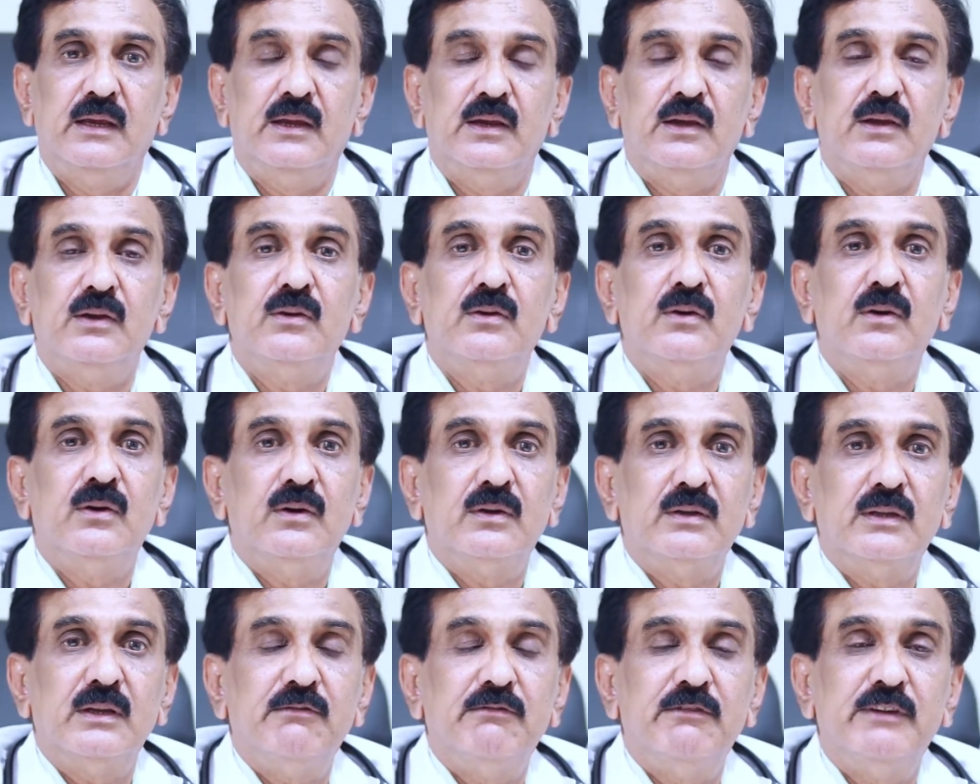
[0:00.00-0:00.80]
You
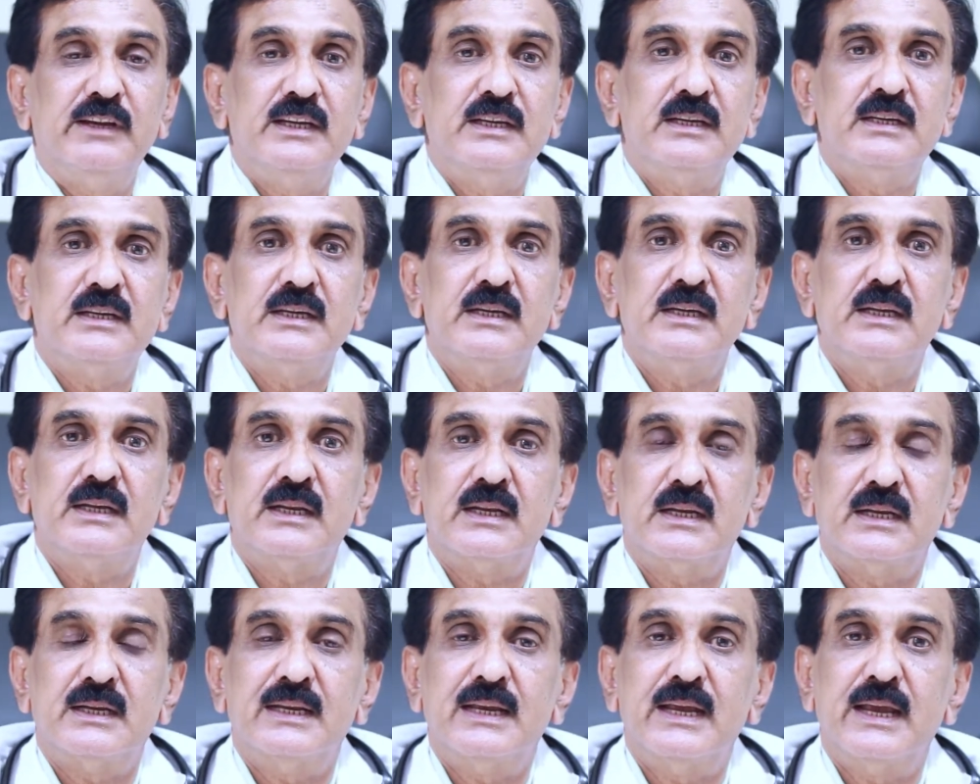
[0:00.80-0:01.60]
know, the winter
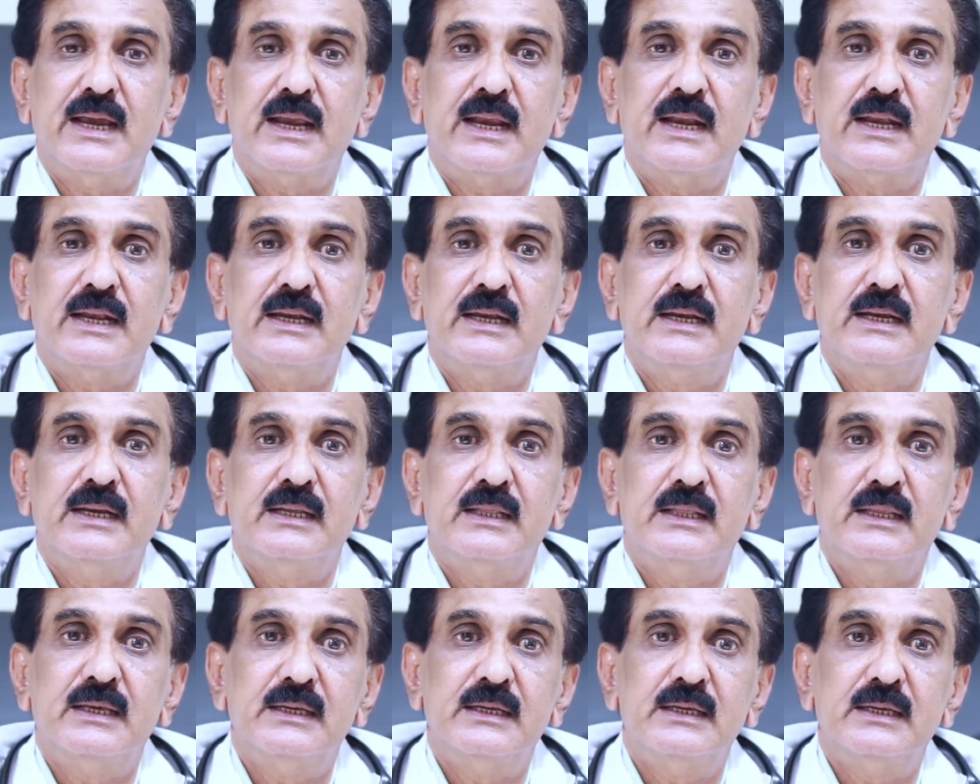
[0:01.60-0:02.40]
and
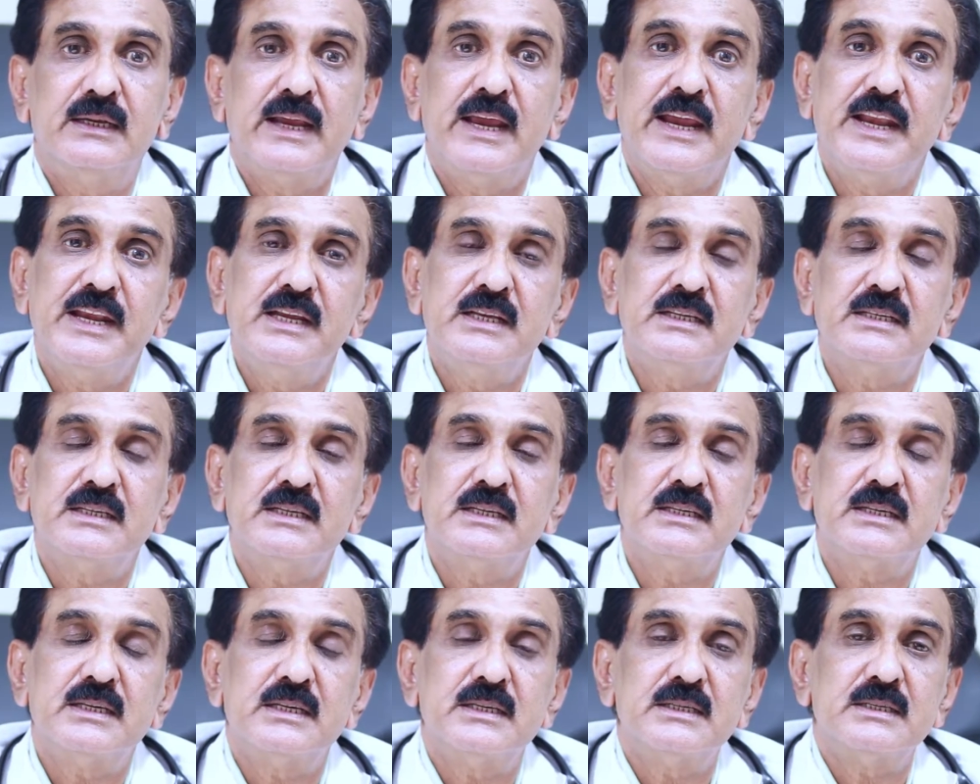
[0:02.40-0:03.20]
the rainy
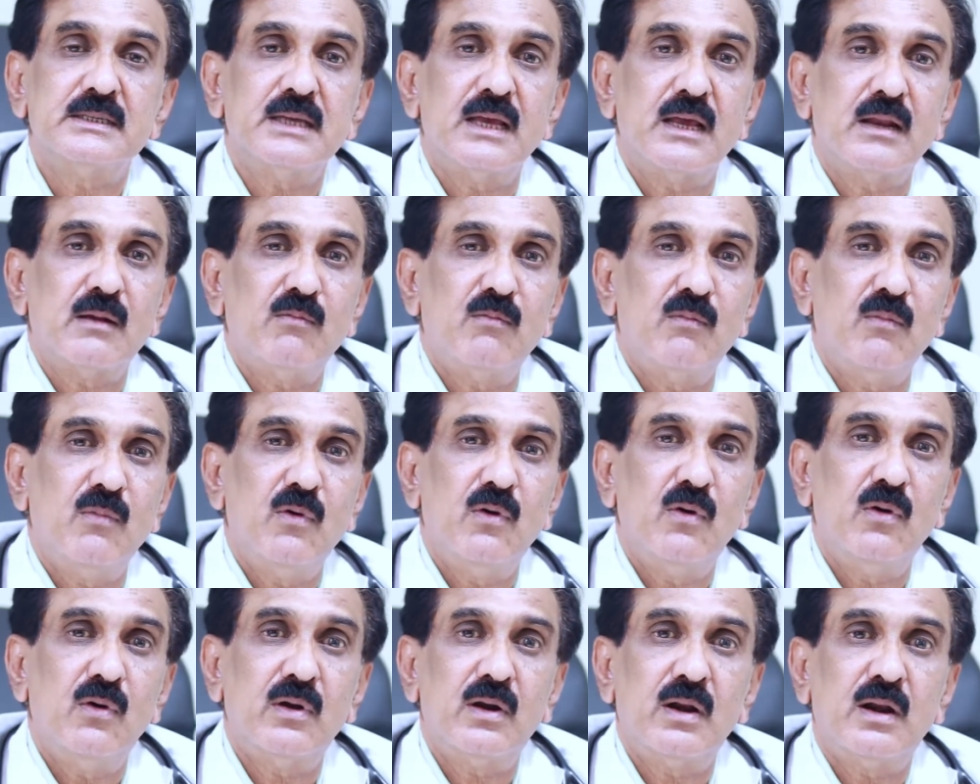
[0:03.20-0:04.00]
seasons are
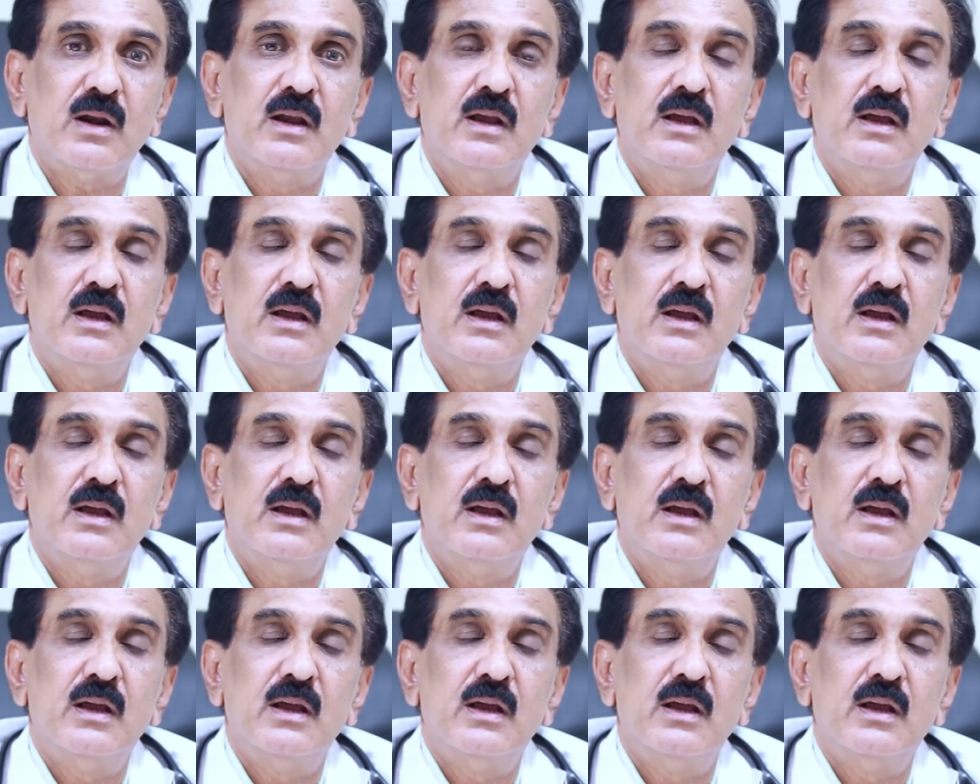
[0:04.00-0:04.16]
more